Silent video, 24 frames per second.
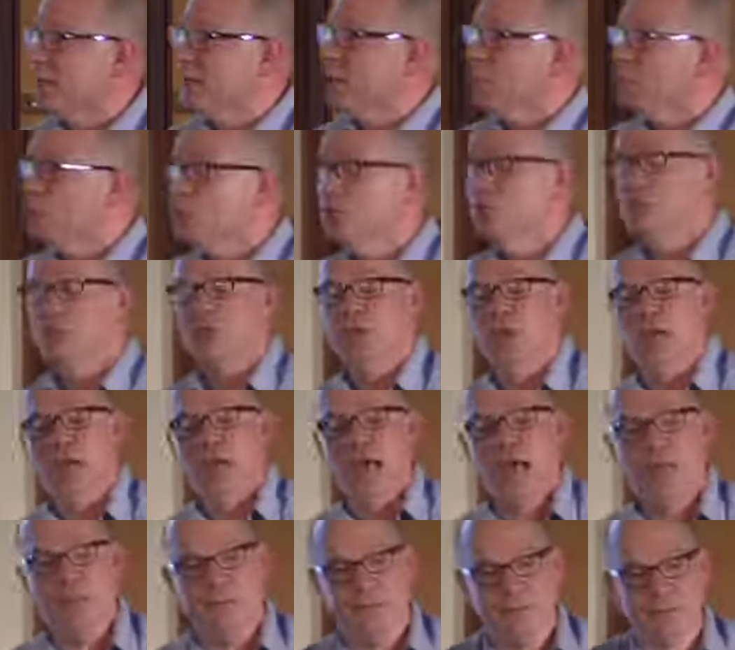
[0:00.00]
those that
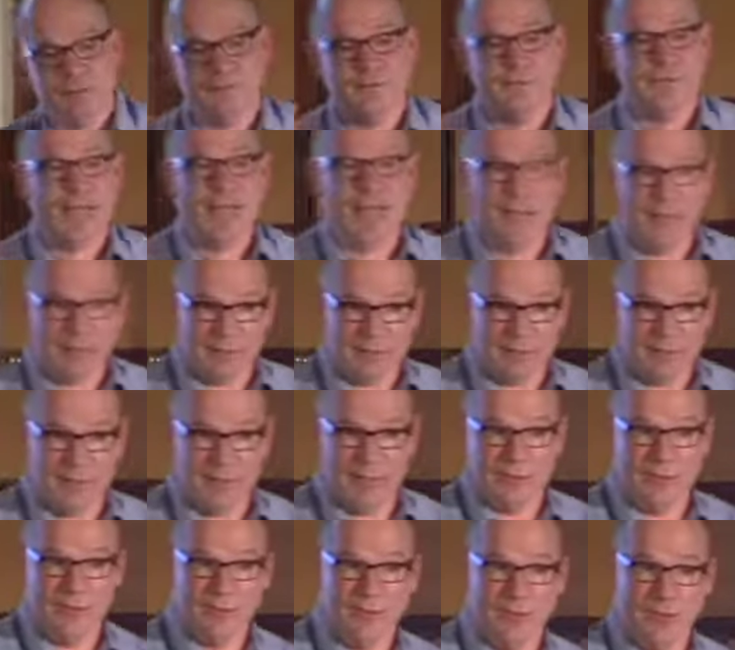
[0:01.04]
understand
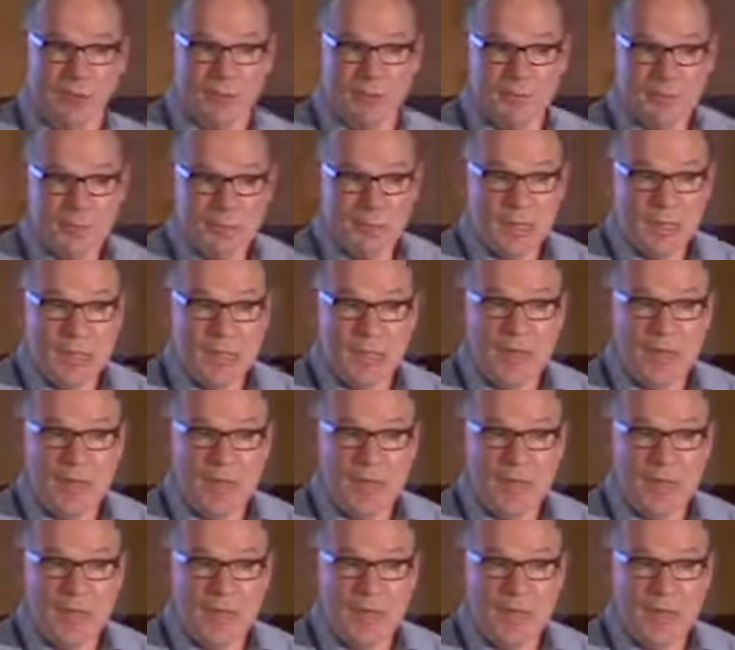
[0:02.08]
that term,